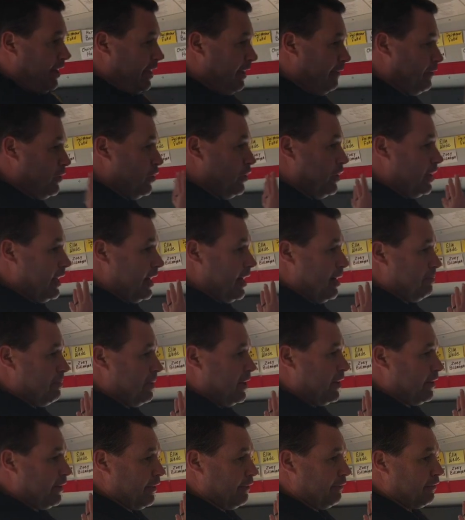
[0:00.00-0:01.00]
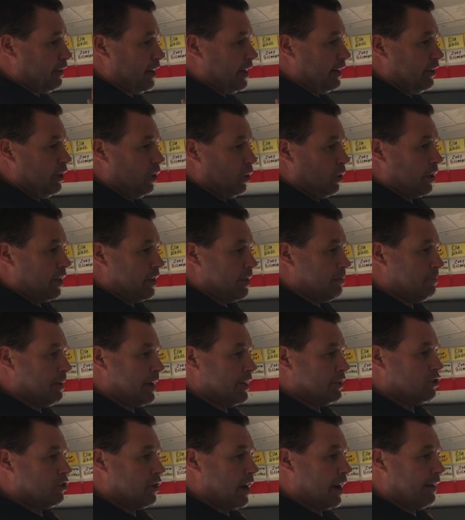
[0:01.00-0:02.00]
If you get up here to the front door and the
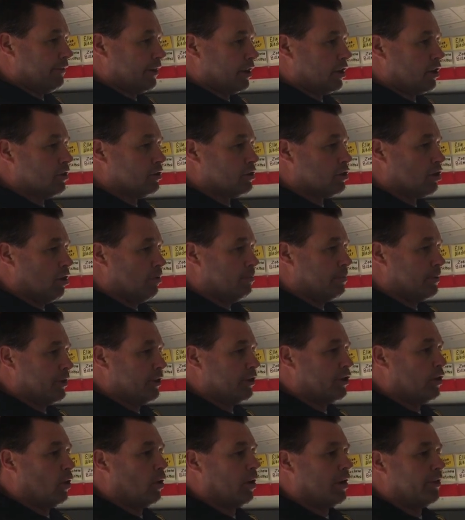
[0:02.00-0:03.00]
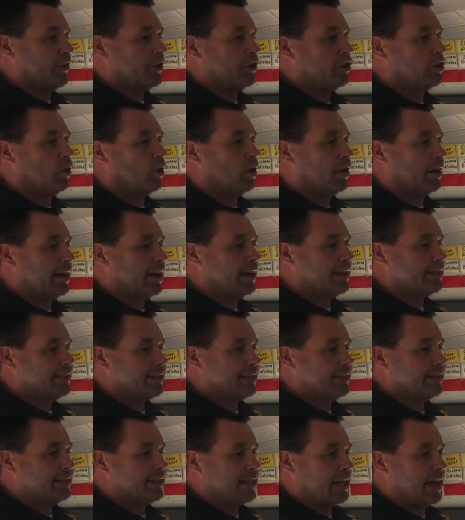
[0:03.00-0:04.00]
bus driver goes to open the door and the door
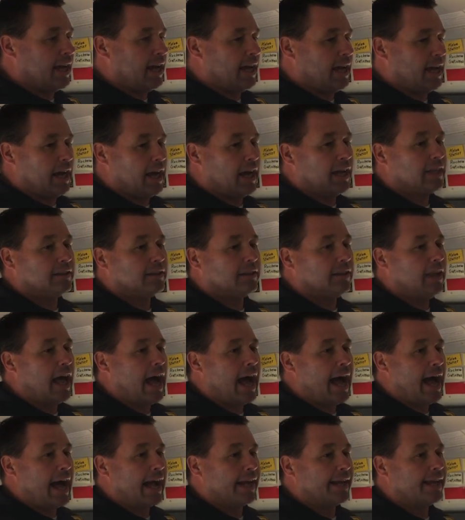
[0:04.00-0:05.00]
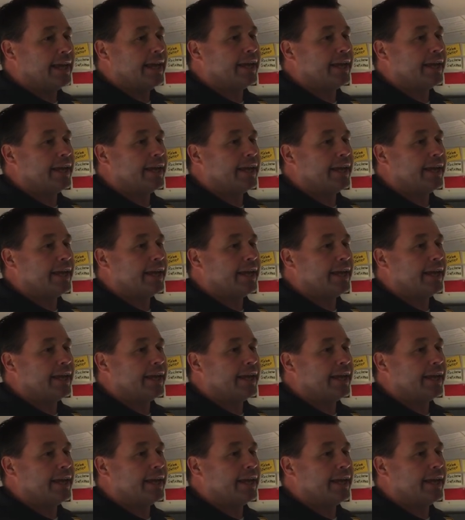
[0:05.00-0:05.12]
doesn't unlock,